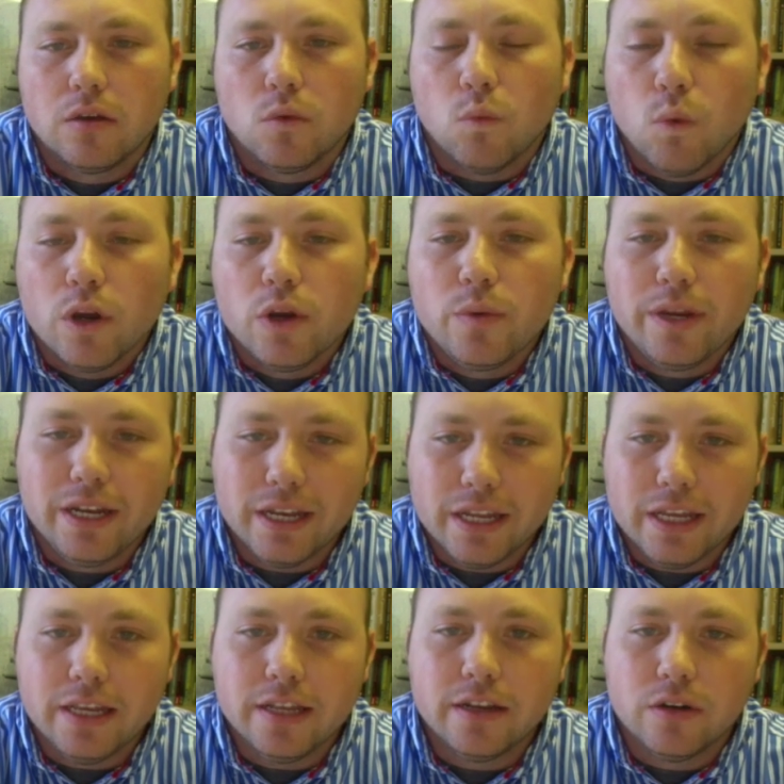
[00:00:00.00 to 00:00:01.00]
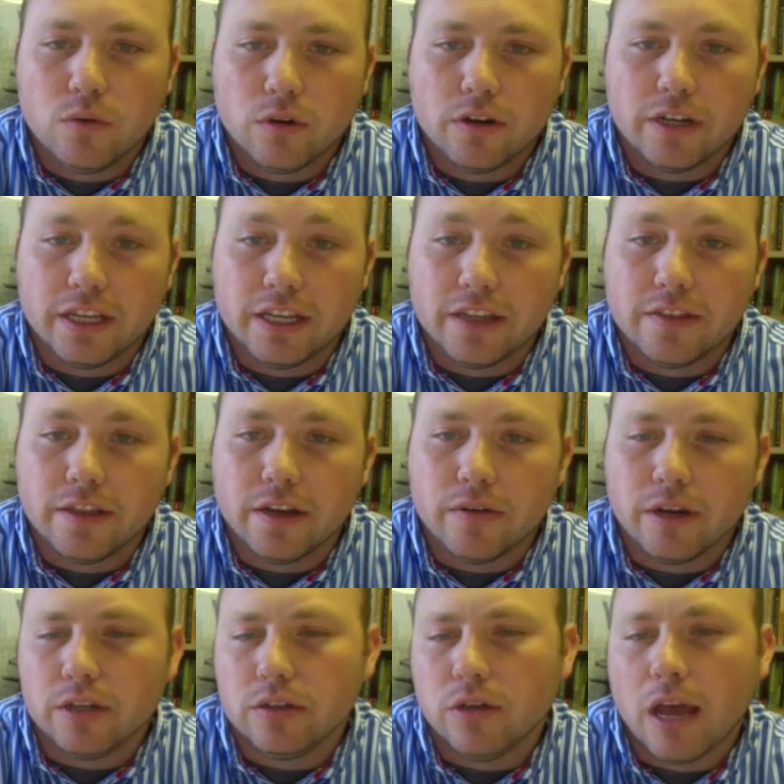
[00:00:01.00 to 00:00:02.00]
what do we need in order to get there
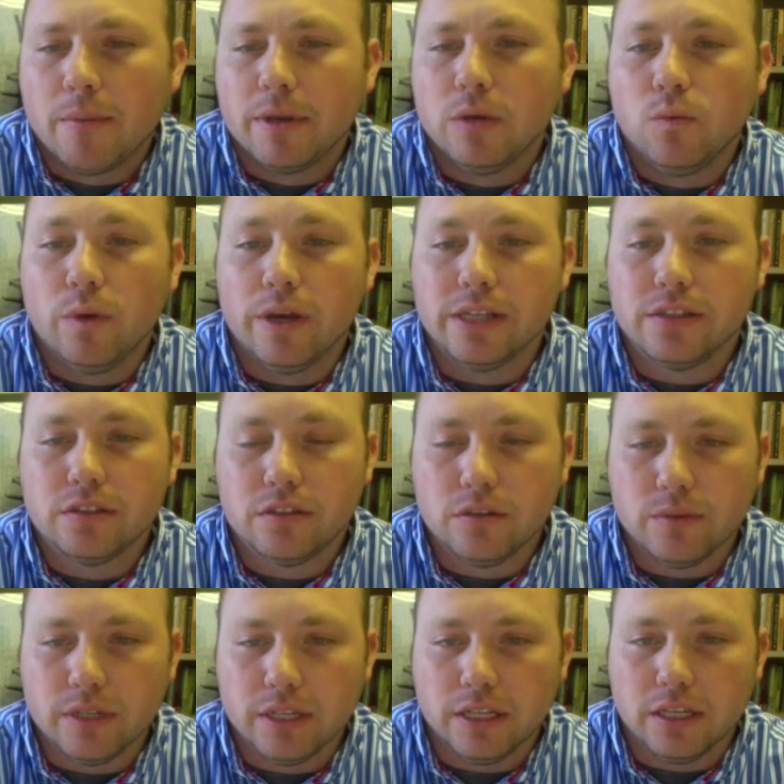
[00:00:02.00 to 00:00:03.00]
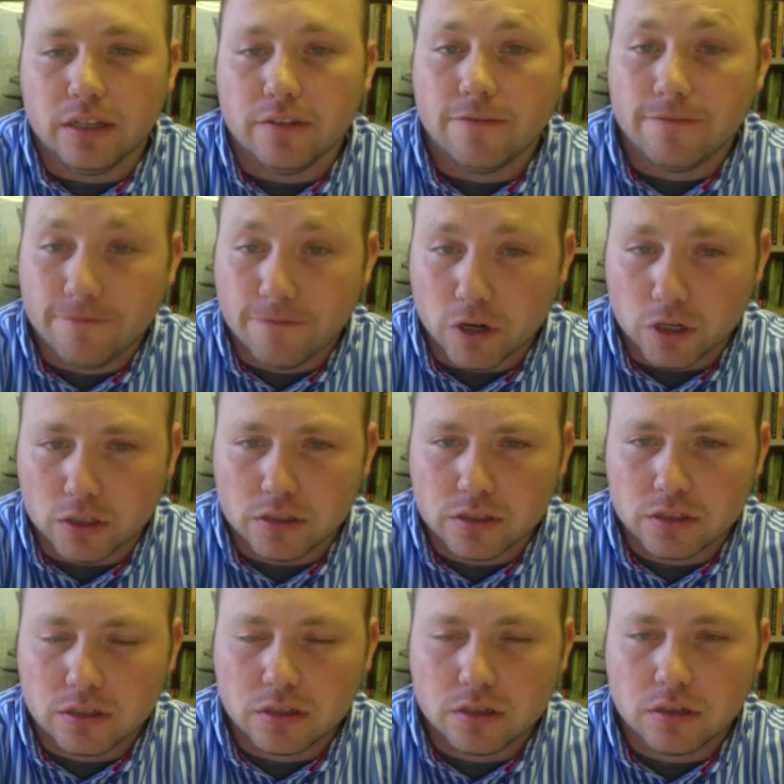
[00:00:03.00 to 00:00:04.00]
right how many wins do we need
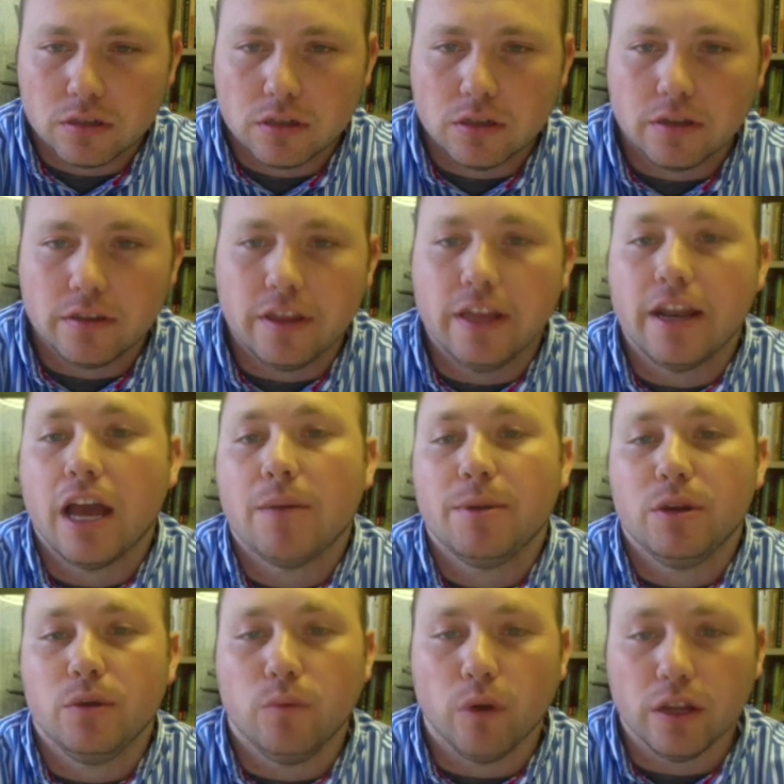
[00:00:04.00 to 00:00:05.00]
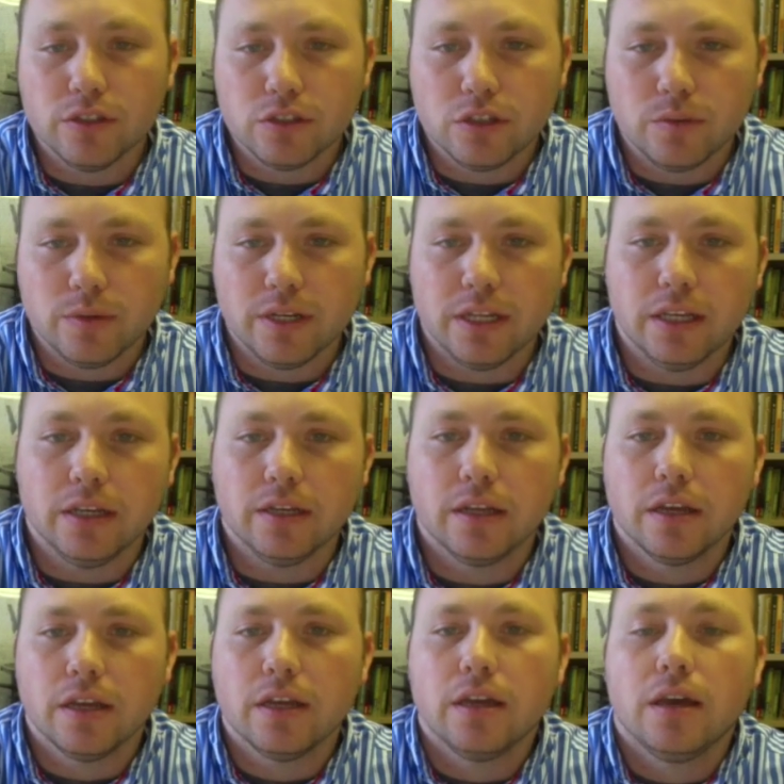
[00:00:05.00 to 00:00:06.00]
first then how many runs do we need
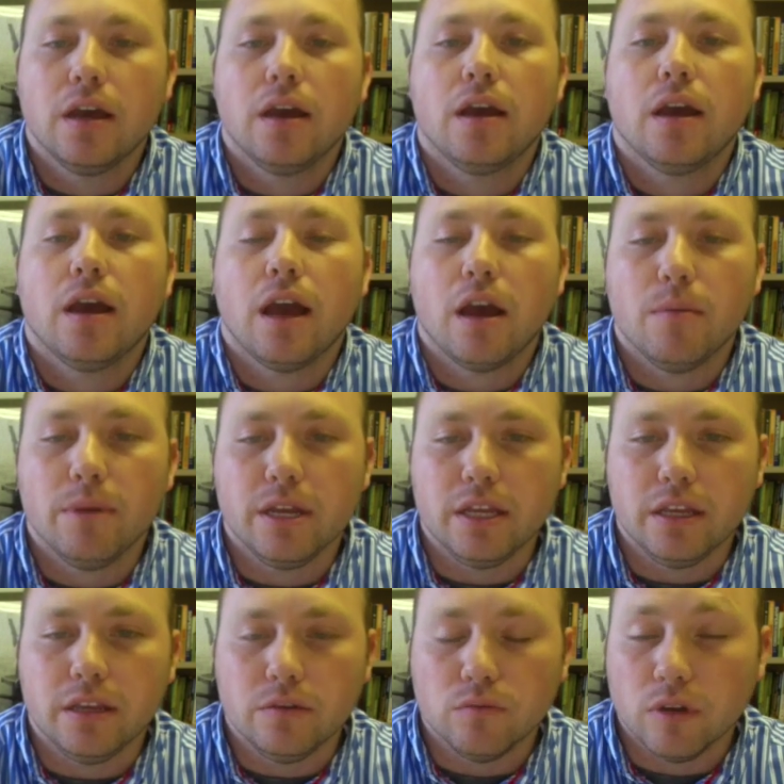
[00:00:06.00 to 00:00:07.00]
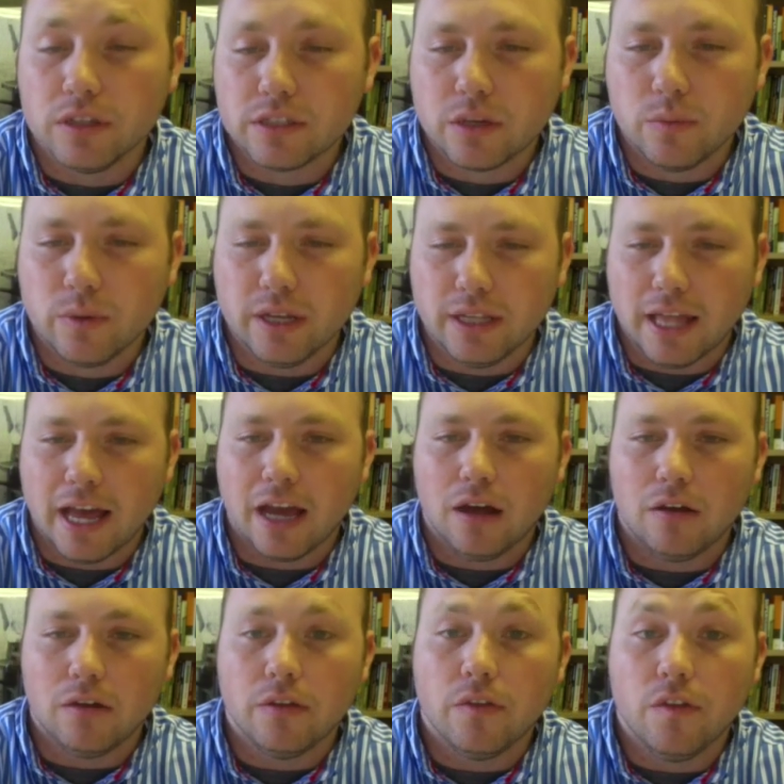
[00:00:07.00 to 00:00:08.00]
how many runs can we
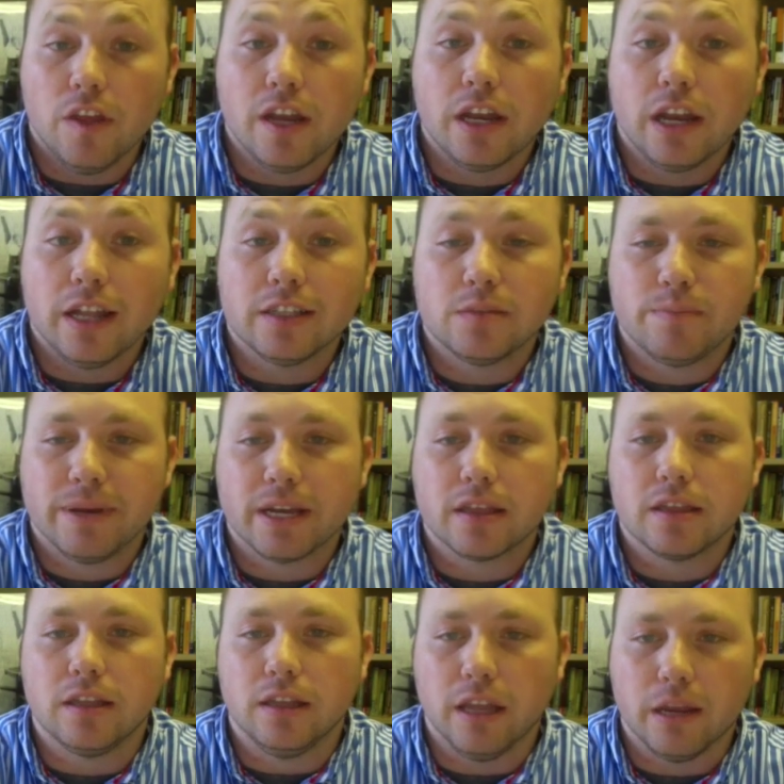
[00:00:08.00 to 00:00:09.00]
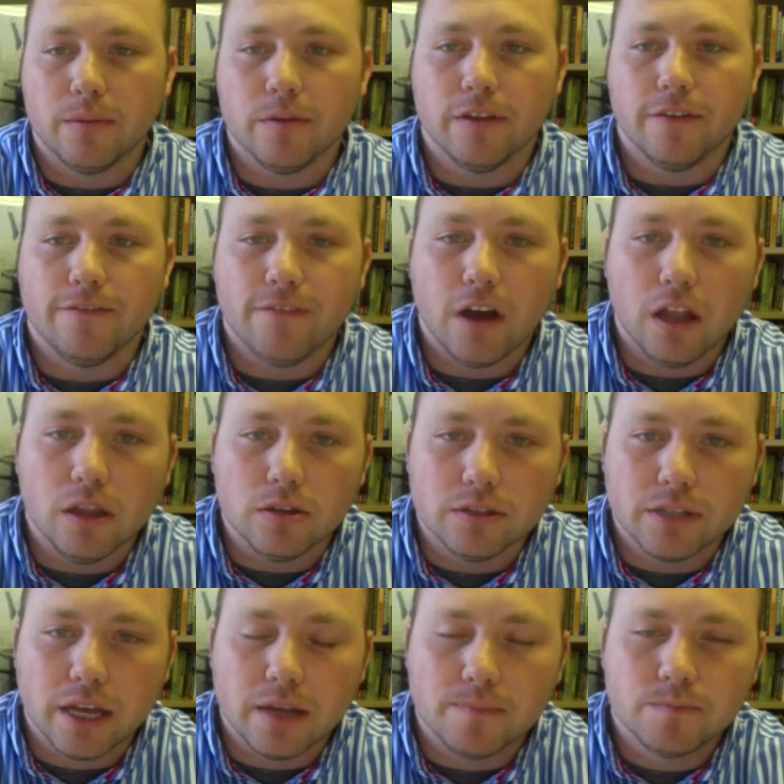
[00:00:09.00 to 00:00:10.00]
allow then let's pick the labor that follows
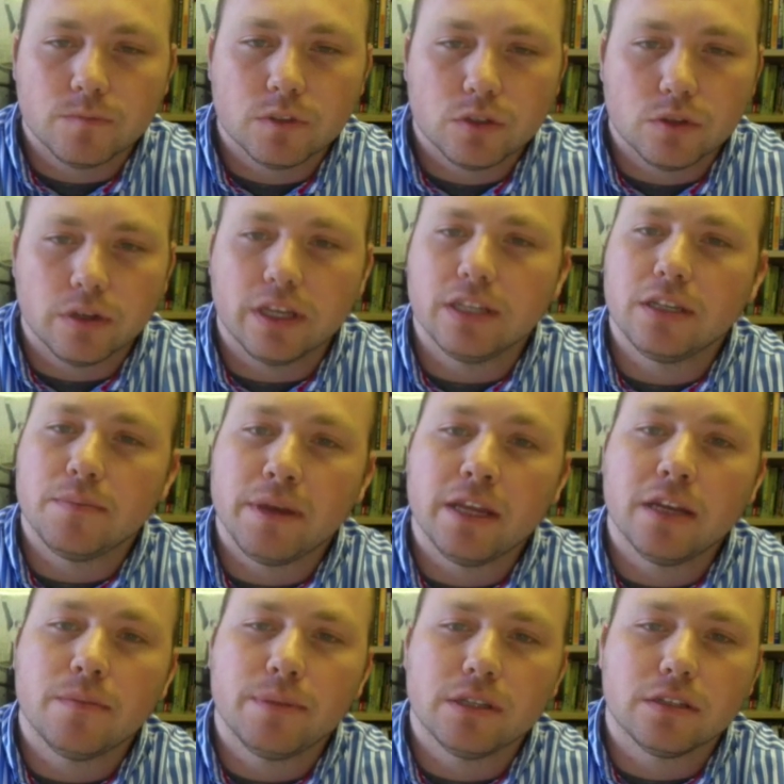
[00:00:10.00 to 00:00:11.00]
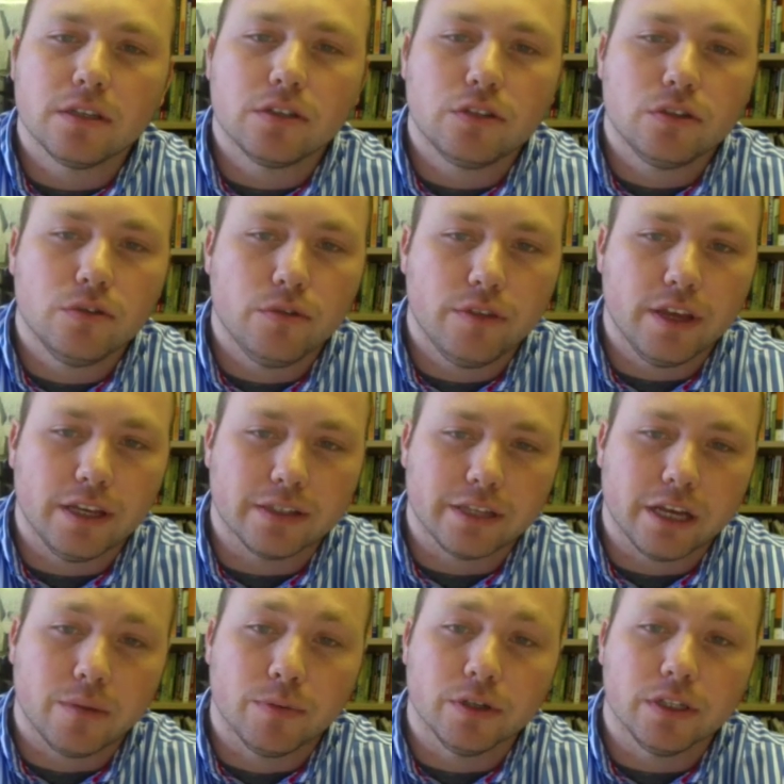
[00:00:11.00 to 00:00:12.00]
that so again demand depends on two things
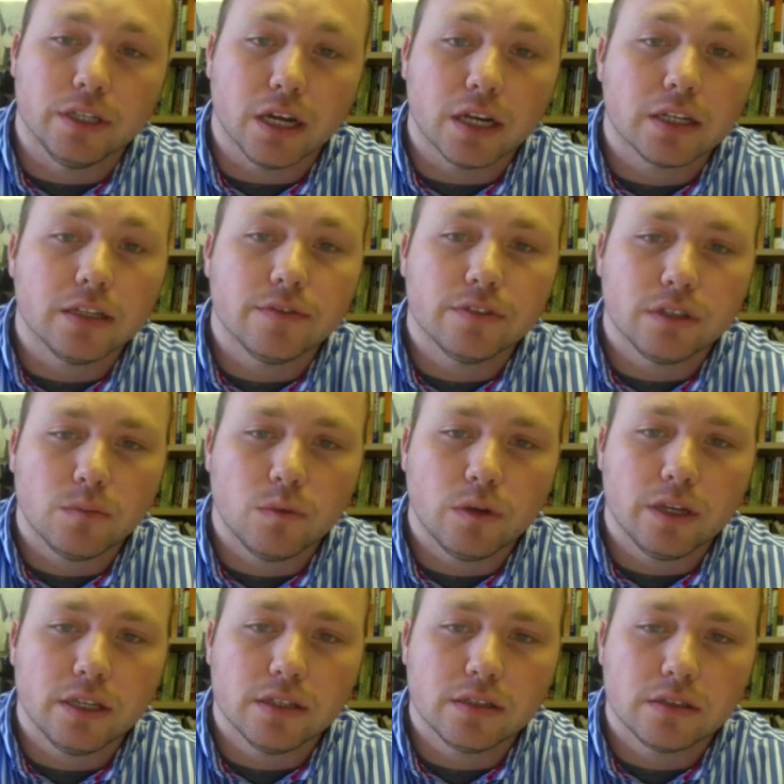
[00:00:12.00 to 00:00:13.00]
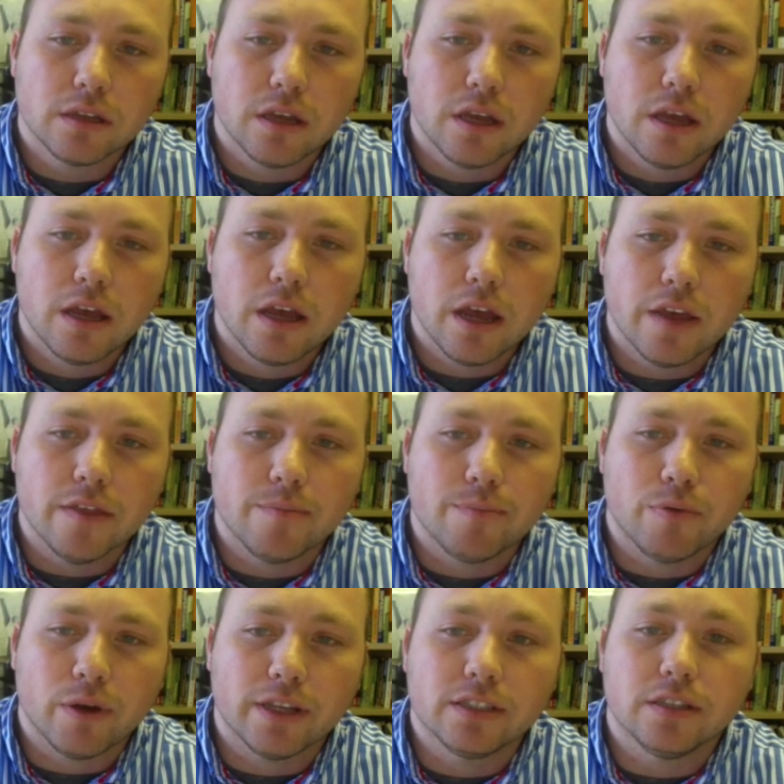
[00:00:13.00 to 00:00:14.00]
how productive someone is and the
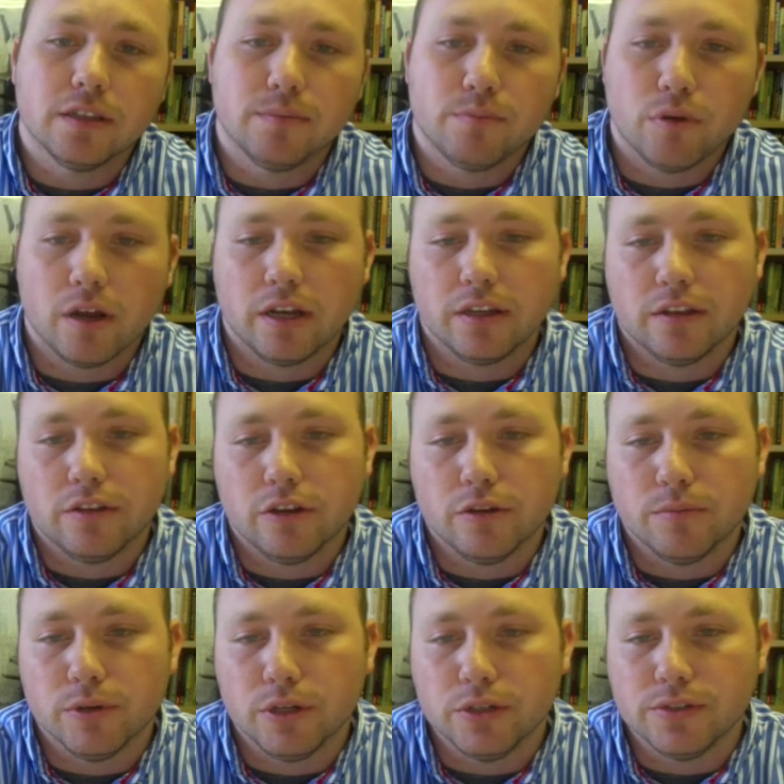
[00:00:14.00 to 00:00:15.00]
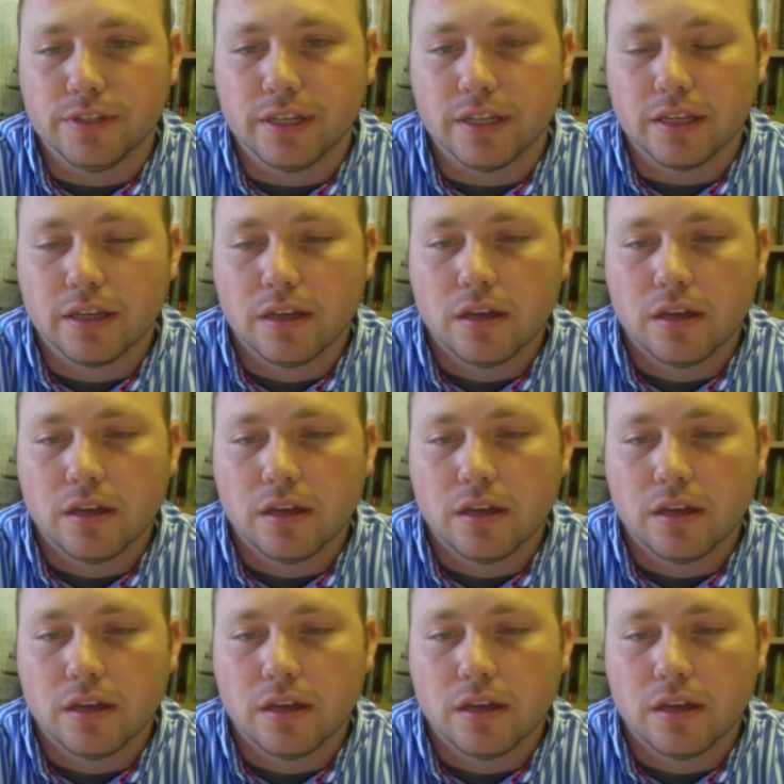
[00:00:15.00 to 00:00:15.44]
price of the product that they're producing